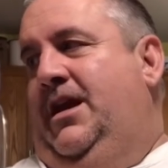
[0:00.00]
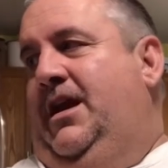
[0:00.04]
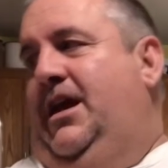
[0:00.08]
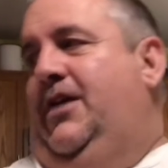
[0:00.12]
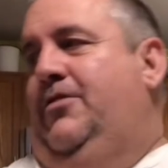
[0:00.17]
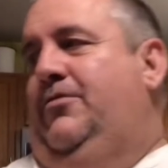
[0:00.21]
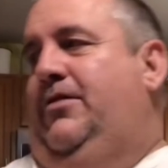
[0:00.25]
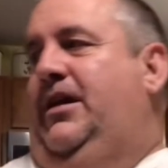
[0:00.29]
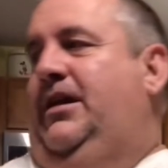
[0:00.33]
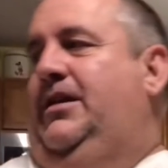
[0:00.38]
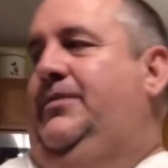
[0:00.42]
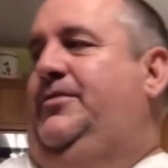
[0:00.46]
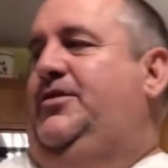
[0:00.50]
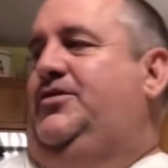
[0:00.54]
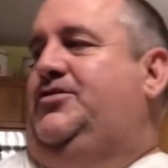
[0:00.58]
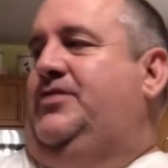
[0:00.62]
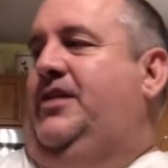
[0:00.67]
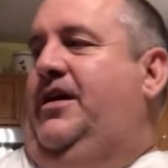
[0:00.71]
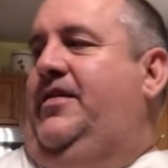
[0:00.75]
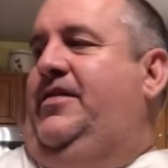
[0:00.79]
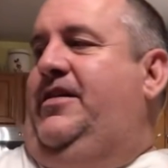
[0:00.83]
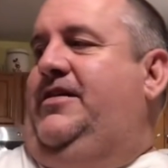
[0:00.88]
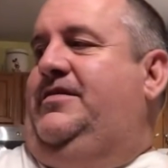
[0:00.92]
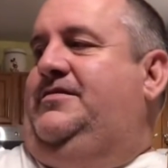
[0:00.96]
Here, wait, let me
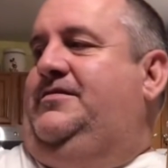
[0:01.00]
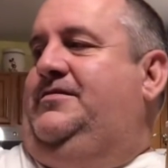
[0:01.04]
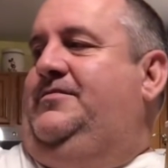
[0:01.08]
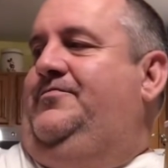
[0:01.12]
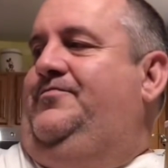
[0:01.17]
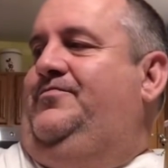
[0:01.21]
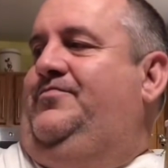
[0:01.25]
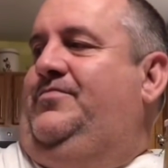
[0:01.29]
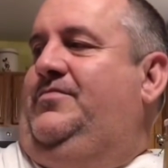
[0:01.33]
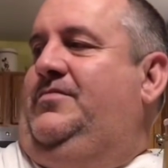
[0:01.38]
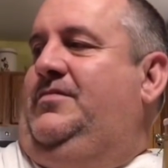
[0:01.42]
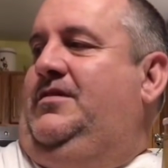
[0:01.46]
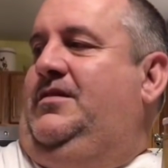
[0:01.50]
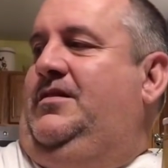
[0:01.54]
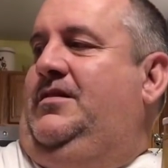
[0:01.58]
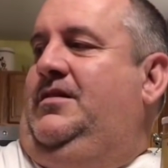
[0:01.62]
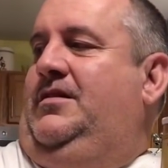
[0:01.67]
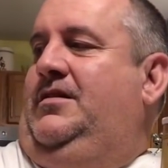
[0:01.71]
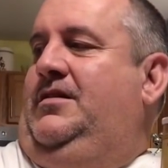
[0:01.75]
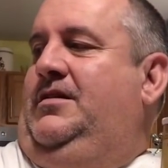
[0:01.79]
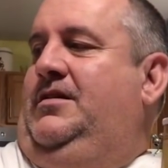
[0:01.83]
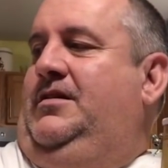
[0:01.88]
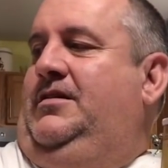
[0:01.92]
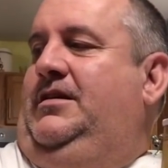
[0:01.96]
try this.
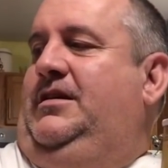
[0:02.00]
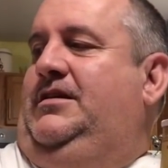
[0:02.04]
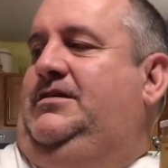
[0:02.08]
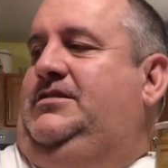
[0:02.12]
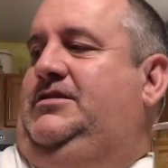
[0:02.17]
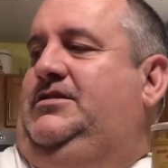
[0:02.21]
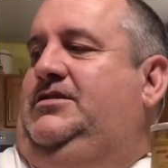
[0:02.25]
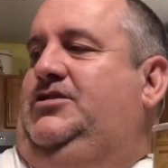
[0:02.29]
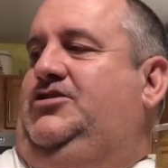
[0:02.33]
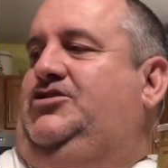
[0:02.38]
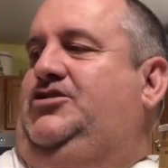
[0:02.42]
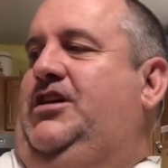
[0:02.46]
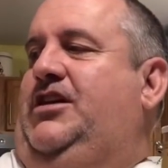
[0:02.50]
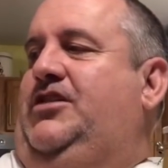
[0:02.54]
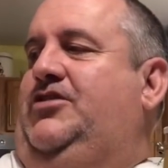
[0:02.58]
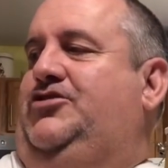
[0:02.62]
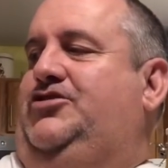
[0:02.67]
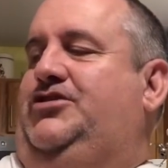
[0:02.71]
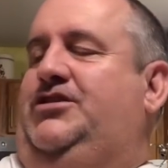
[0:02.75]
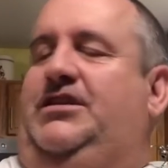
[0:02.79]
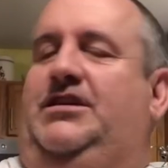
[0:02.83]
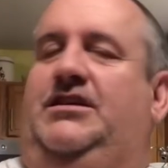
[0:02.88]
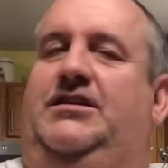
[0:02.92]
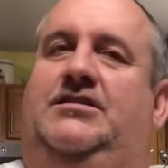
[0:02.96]
This is the cheddar
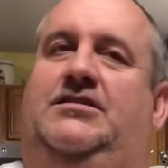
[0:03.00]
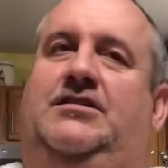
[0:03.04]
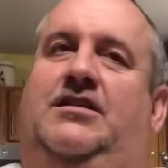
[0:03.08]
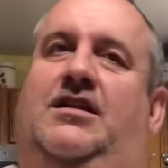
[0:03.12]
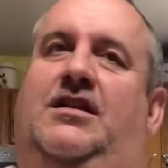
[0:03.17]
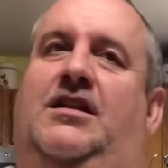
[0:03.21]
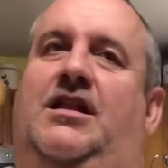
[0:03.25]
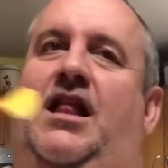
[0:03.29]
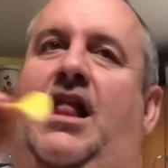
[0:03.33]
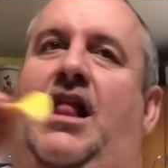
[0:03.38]
cheese.